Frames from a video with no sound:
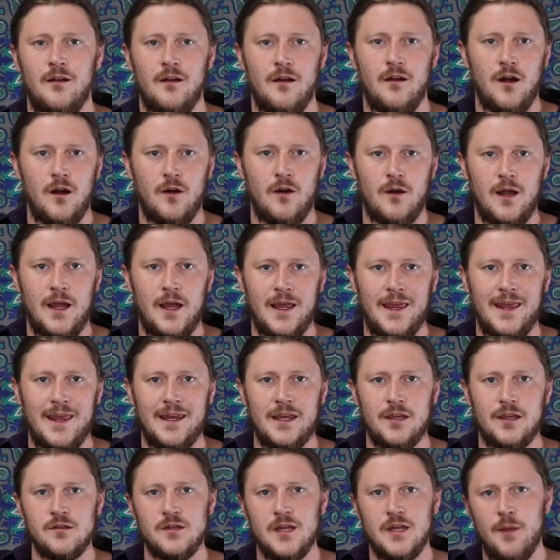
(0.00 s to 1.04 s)
Alright, in
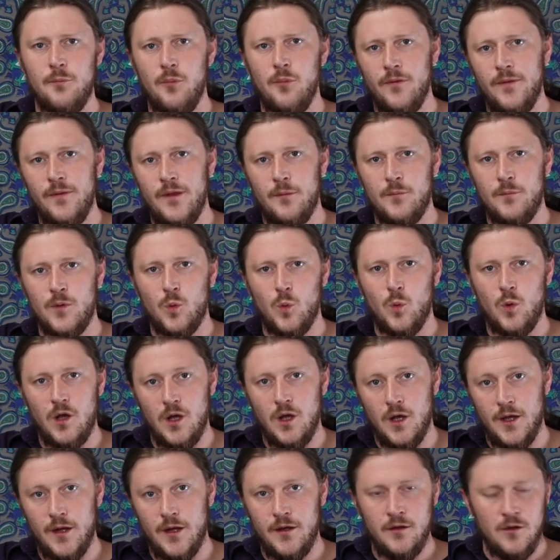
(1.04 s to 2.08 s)
example number
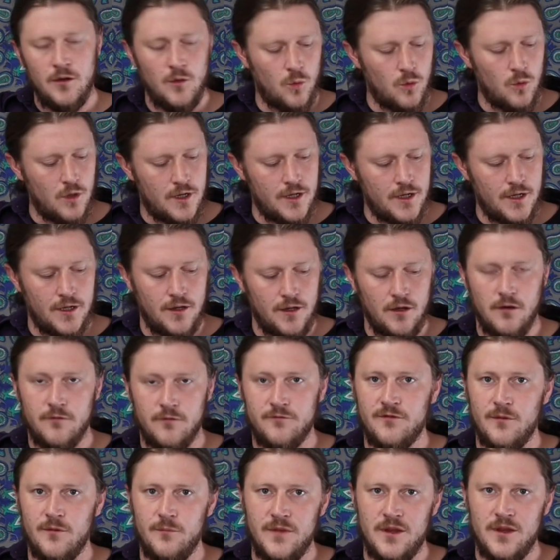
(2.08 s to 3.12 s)
1, we're going to go
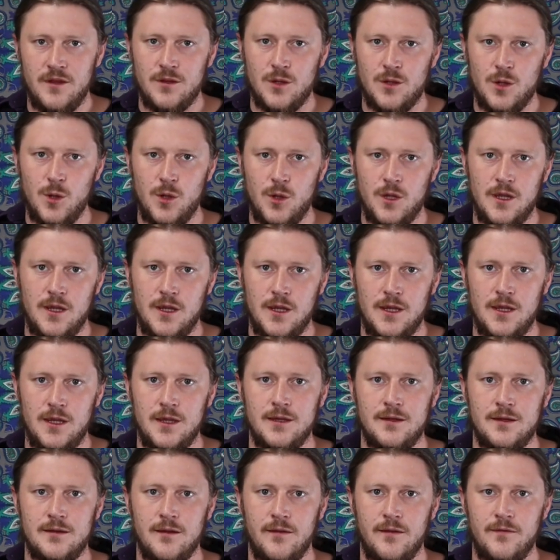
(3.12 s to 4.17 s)
from this G
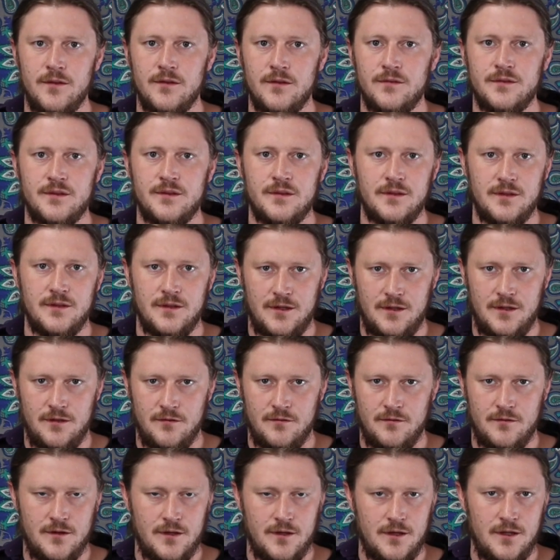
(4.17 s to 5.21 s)
to this D,
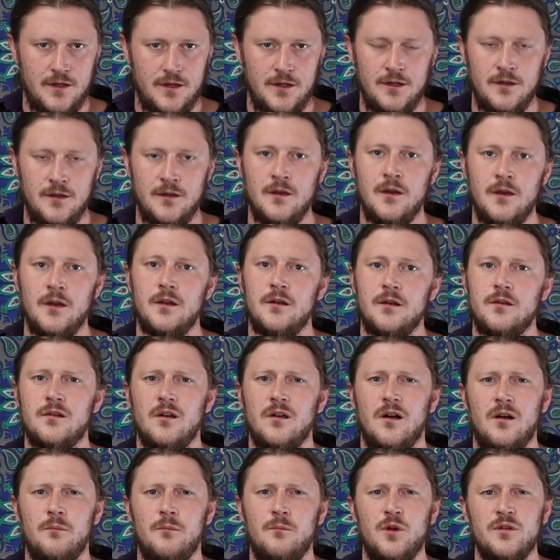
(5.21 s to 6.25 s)
okay? It's
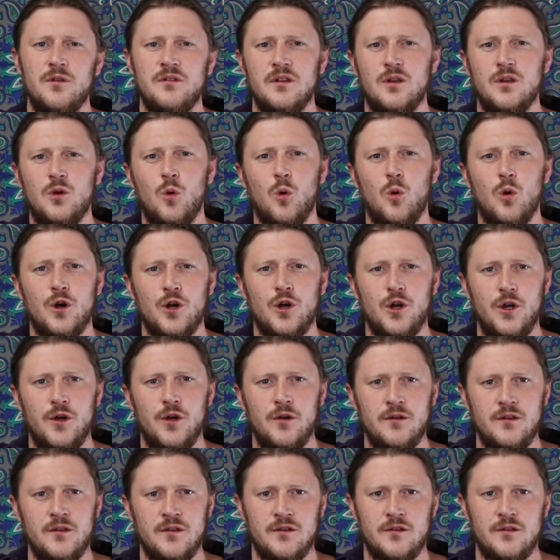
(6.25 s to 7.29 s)
all mostly quarter
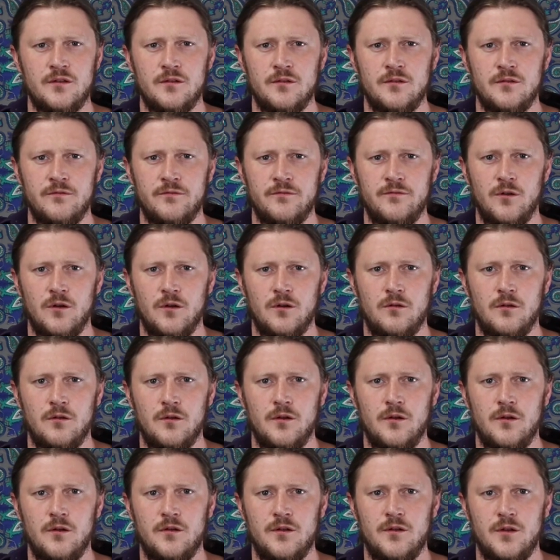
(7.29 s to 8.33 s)
notes. 4
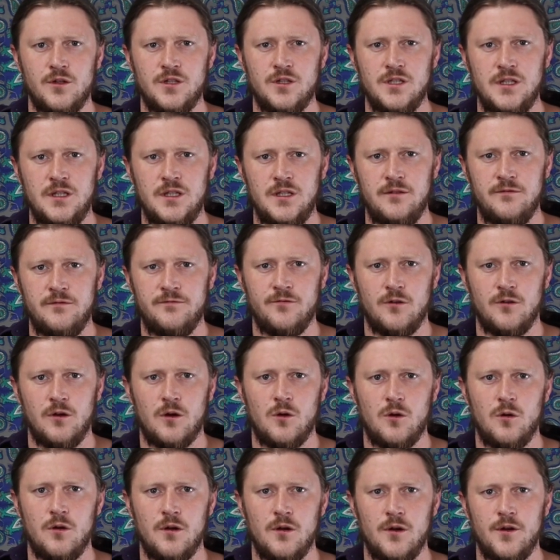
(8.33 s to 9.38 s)
quarter notes of G, 4
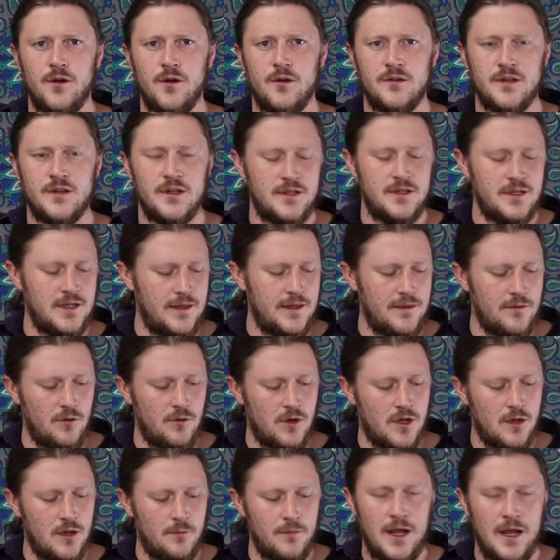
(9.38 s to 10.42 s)
quarter notes of D, then we'll
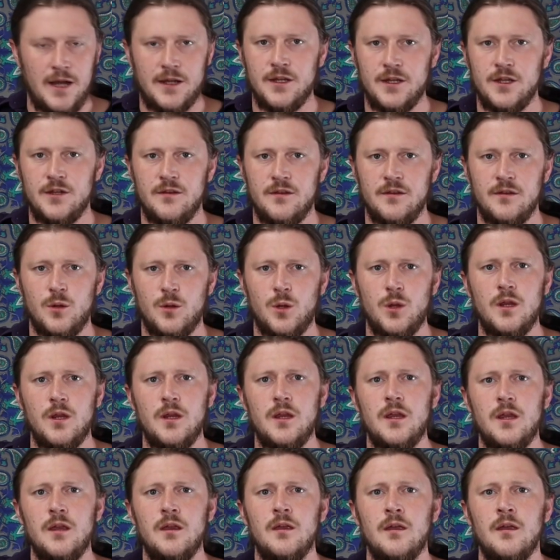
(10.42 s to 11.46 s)
come back to this
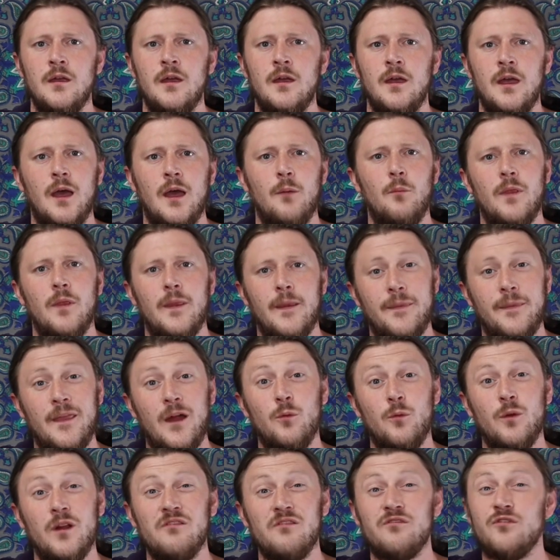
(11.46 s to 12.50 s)
G, and we'll let
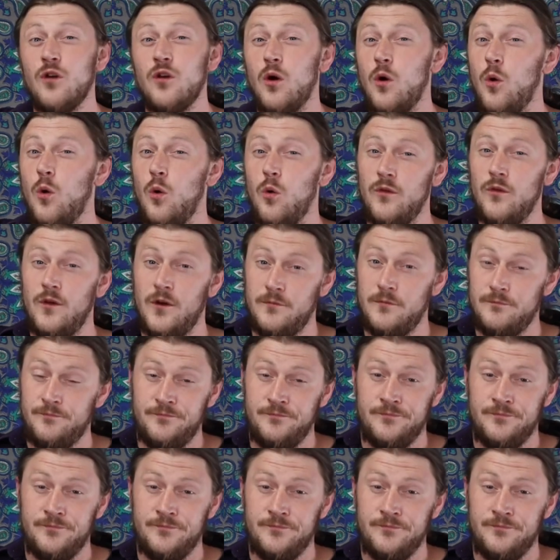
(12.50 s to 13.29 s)
that ring for a whole note.